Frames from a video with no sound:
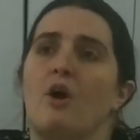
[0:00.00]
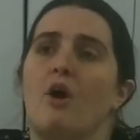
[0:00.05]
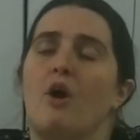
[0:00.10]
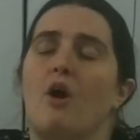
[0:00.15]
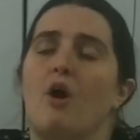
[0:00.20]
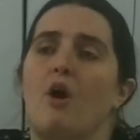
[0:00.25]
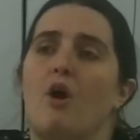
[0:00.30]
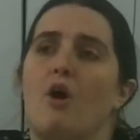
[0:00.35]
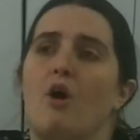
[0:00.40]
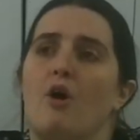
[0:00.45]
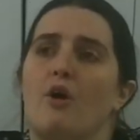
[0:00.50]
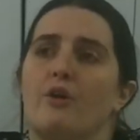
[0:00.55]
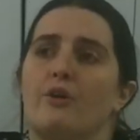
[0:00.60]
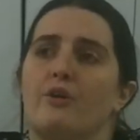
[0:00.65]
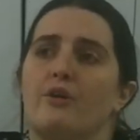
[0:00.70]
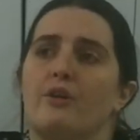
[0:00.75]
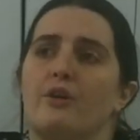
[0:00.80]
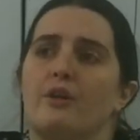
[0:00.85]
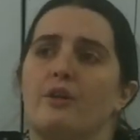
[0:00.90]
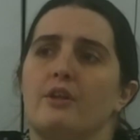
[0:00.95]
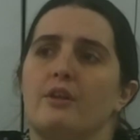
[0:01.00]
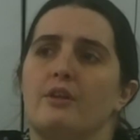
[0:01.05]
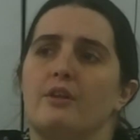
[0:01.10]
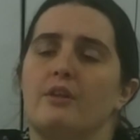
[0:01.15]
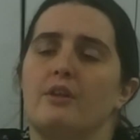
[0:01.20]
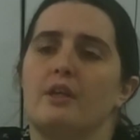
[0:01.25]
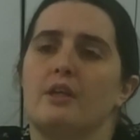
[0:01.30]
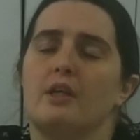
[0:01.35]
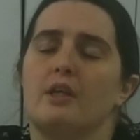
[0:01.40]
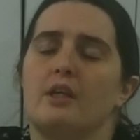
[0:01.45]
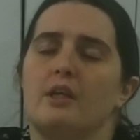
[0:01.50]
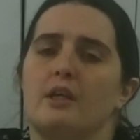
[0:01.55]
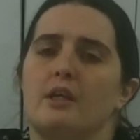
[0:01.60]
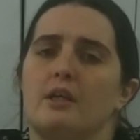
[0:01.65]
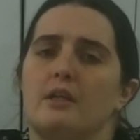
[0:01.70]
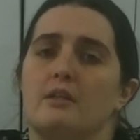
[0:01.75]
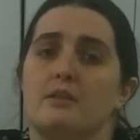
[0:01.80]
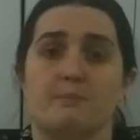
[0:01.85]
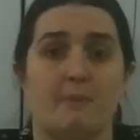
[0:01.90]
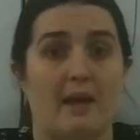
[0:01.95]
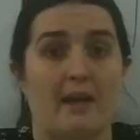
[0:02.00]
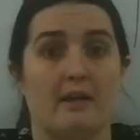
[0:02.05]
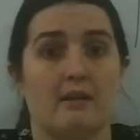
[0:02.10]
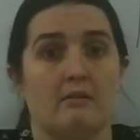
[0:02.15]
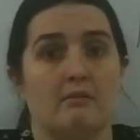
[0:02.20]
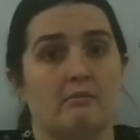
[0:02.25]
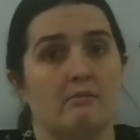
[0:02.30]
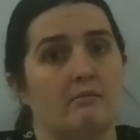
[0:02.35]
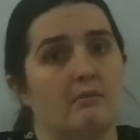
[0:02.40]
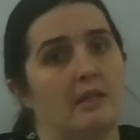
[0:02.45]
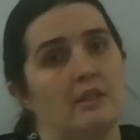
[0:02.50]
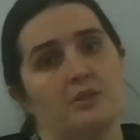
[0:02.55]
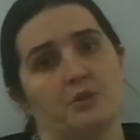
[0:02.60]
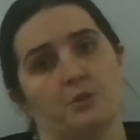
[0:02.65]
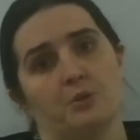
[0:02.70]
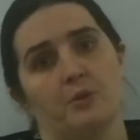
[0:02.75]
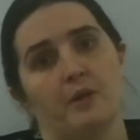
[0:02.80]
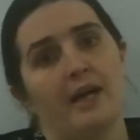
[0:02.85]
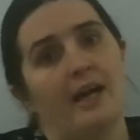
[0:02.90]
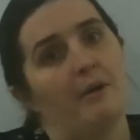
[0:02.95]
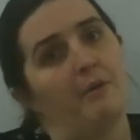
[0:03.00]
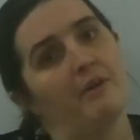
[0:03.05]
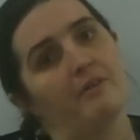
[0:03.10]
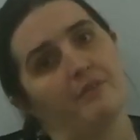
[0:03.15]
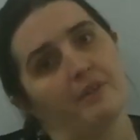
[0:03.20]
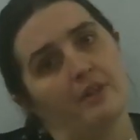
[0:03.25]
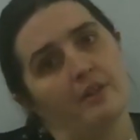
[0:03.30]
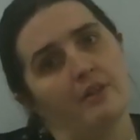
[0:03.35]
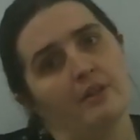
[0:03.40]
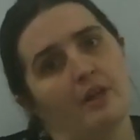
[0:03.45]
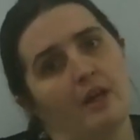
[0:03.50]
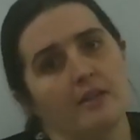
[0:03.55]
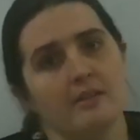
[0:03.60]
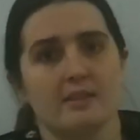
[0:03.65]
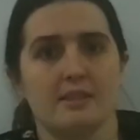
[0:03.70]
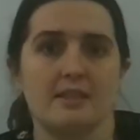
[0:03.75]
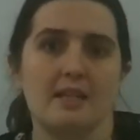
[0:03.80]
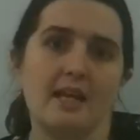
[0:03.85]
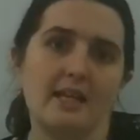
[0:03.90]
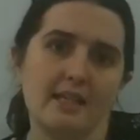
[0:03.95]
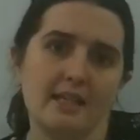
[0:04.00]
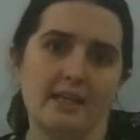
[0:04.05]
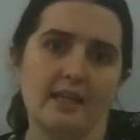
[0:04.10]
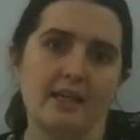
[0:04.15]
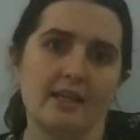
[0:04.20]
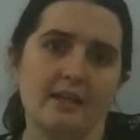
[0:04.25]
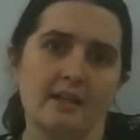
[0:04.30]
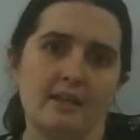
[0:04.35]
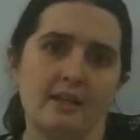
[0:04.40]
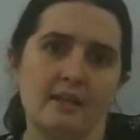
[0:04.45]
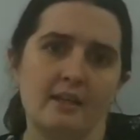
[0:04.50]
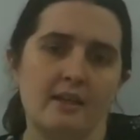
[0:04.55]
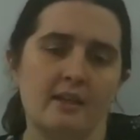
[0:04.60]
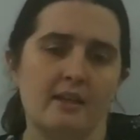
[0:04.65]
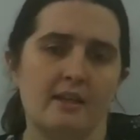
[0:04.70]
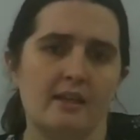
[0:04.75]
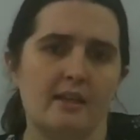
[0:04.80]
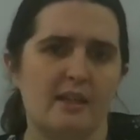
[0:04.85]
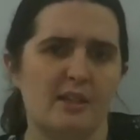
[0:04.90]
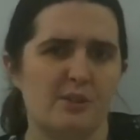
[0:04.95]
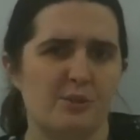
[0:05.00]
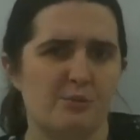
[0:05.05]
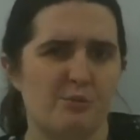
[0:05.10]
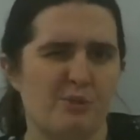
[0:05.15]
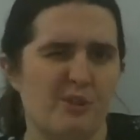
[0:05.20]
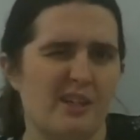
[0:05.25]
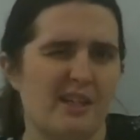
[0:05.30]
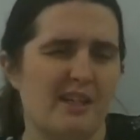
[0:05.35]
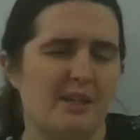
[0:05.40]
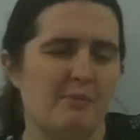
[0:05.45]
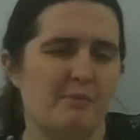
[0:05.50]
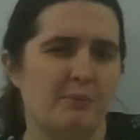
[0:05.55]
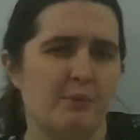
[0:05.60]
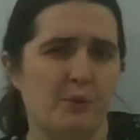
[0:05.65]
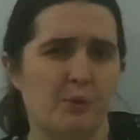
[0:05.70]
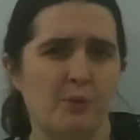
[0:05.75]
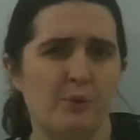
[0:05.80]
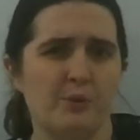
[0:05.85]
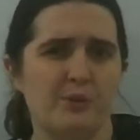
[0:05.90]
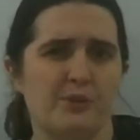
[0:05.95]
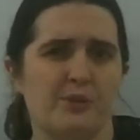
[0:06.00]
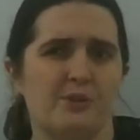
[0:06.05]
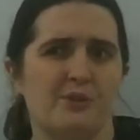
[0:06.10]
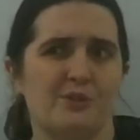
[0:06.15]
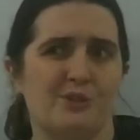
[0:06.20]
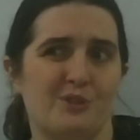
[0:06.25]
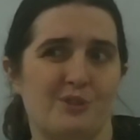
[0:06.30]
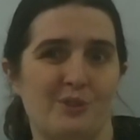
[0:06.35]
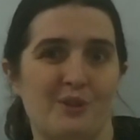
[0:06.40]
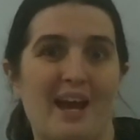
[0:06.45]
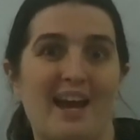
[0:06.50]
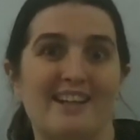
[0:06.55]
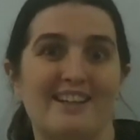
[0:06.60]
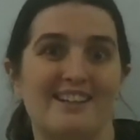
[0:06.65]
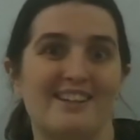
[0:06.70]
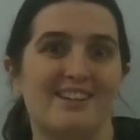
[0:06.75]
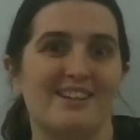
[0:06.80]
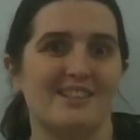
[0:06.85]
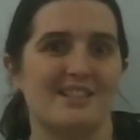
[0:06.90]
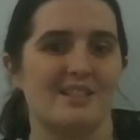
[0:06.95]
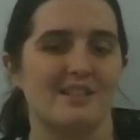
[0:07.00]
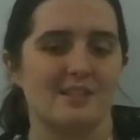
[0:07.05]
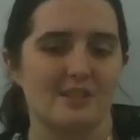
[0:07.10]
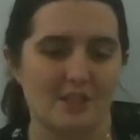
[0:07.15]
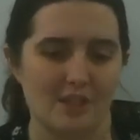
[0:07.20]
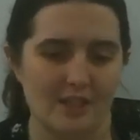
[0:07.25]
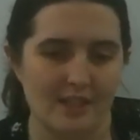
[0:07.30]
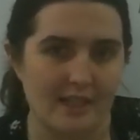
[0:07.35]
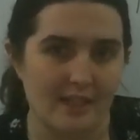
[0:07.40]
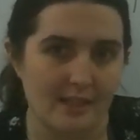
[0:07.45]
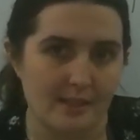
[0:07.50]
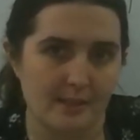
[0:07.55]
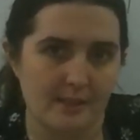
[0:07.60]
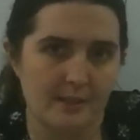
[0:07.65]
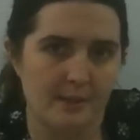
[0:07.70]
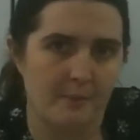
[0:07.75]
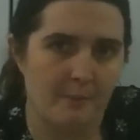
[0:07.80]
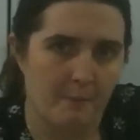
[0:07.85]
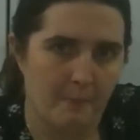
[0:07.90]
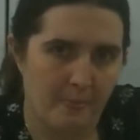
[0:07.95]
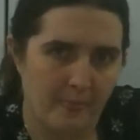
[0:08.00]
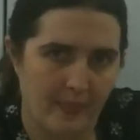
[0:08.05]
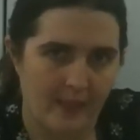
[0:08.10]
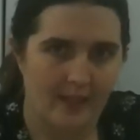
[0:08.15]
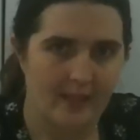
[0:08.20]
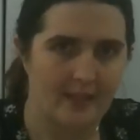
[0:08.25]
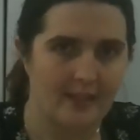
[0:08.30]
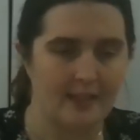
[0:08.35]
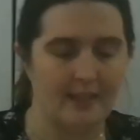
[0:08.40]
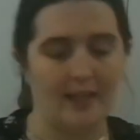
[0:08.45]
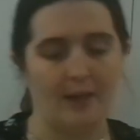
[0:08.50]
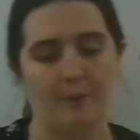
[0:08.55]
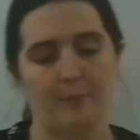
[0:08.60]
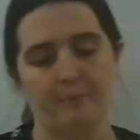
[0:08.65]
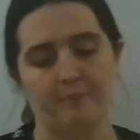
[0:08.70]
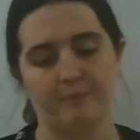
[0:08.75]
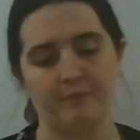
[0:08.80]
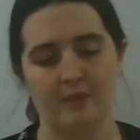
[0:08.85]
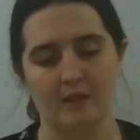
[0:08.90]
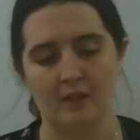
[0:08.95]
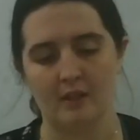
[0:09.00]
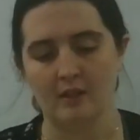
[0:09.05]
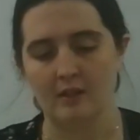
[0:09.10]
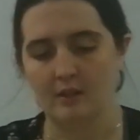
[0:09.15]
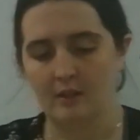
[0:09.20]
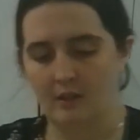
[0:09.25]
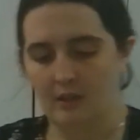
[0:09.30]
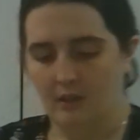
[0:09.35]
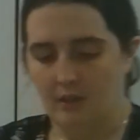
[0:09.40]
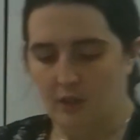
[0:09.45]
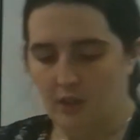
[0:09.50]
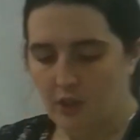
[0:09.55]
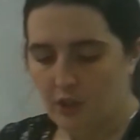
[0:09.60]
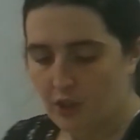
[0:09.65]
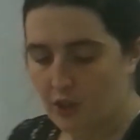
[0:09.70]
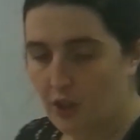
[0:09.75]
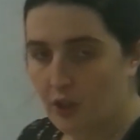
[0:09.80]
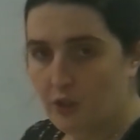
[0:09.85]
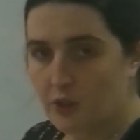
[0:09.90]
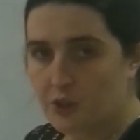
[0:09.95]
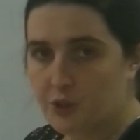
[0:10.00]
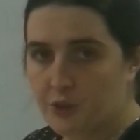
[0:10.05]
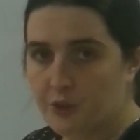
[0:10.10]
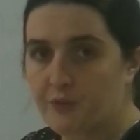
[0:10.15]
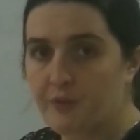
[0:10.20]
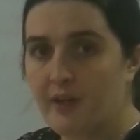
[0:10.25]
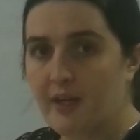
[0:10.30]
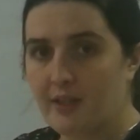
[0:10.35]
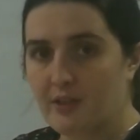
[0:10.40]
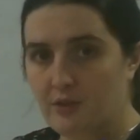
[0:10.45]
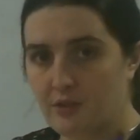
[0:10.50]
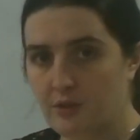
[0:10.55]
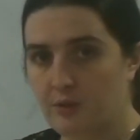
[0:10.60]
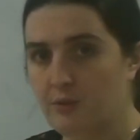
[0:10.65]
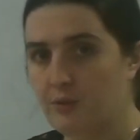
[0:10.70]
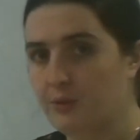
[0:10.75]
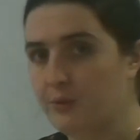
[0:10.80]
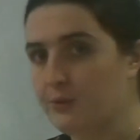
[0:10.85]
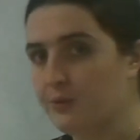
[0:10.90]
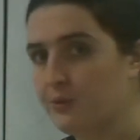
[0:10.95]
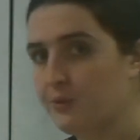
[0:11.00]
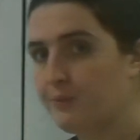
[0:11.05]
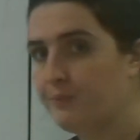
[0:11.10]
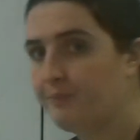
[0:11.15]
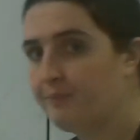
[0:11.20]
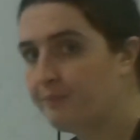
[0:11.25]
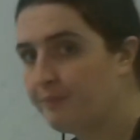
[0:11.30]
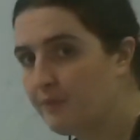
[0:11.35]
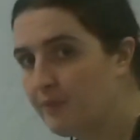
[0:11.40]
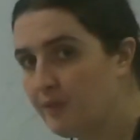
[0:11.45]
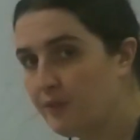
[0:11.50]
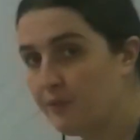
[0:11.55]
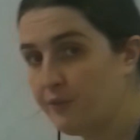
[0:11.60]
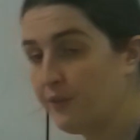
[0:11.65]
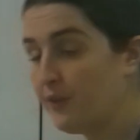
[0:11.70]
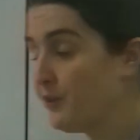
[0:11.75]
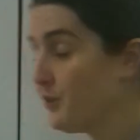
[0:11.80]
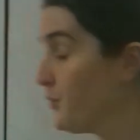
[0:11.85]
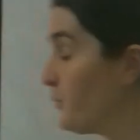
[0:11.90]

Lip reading: on the spec at all. However, understanding it is really important to analysing circuits. Now, Kirchhoff had two laws. The first